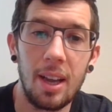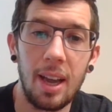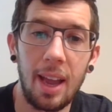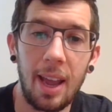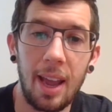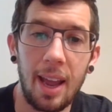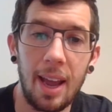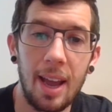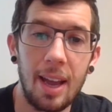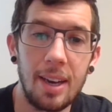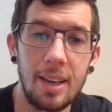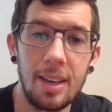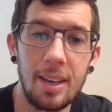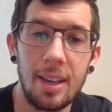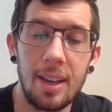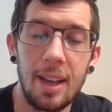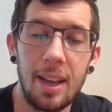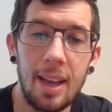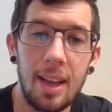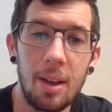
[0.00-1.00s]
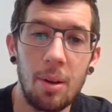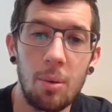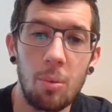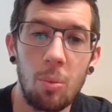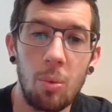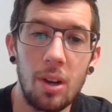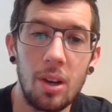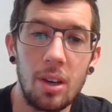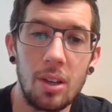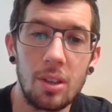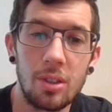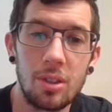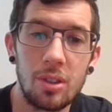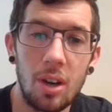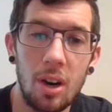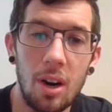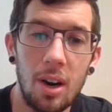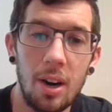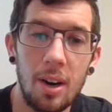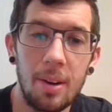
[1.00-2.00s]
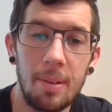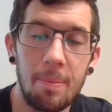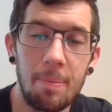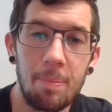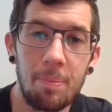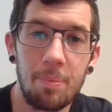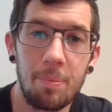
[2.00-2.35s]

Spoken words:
And it will start